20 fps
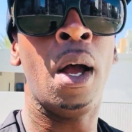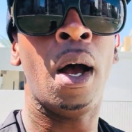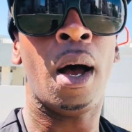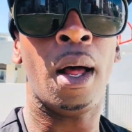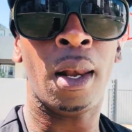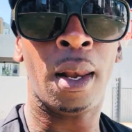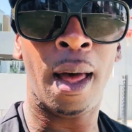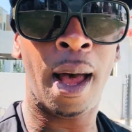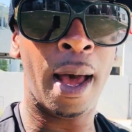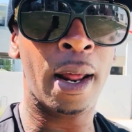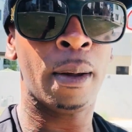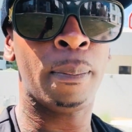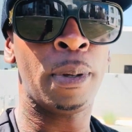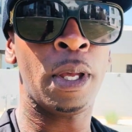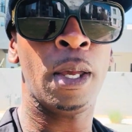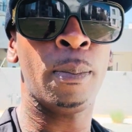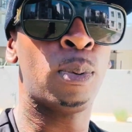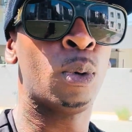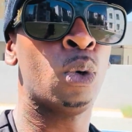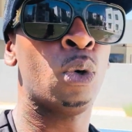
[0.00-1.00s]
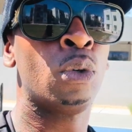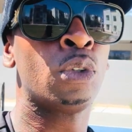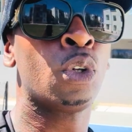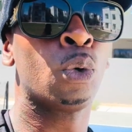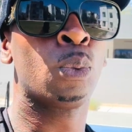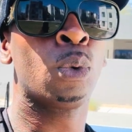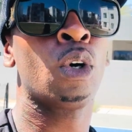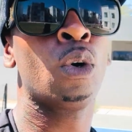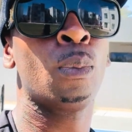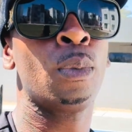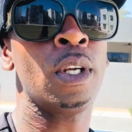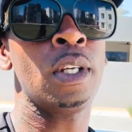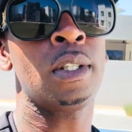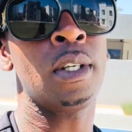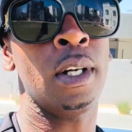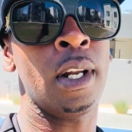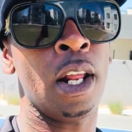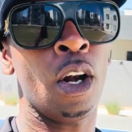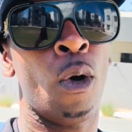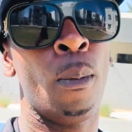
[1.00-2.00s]
A lot of people, the real
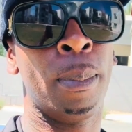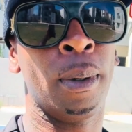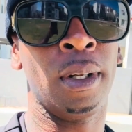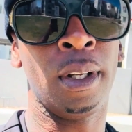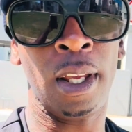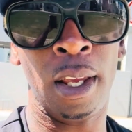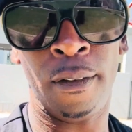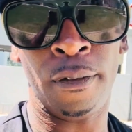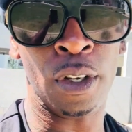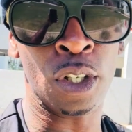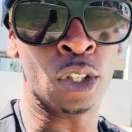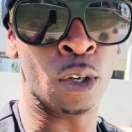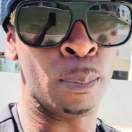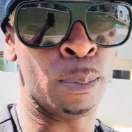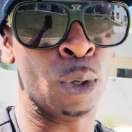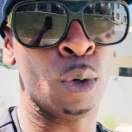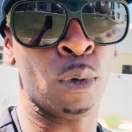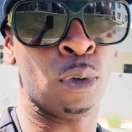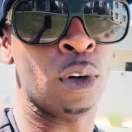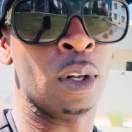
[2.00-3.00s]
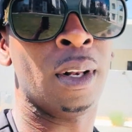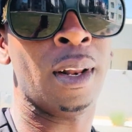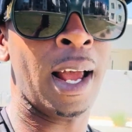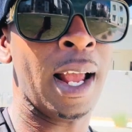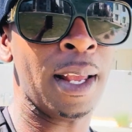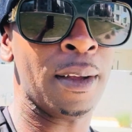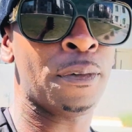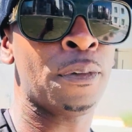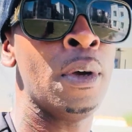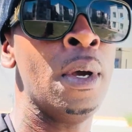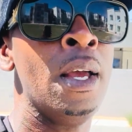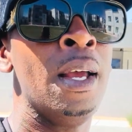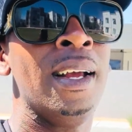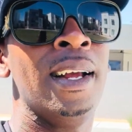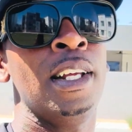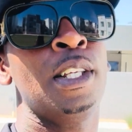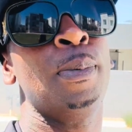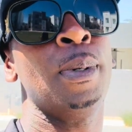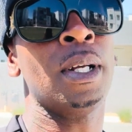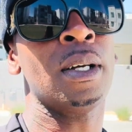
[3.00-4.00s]
reason they don't believe it's a beautiful life
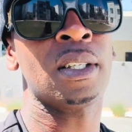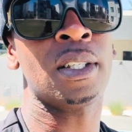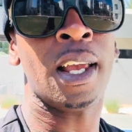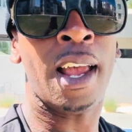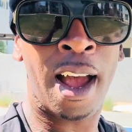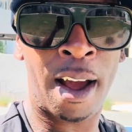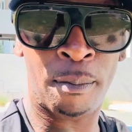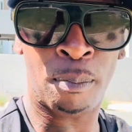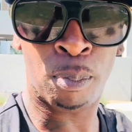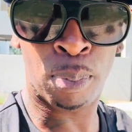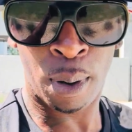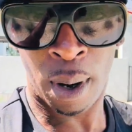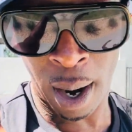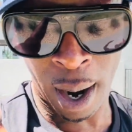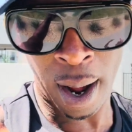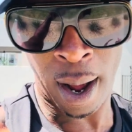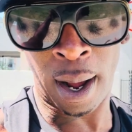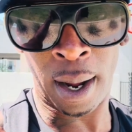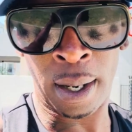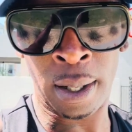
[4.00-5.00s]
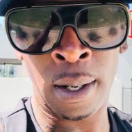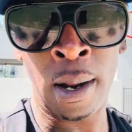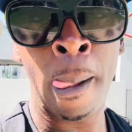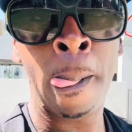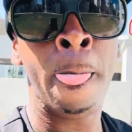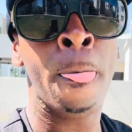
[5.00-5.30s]
is because they have pride.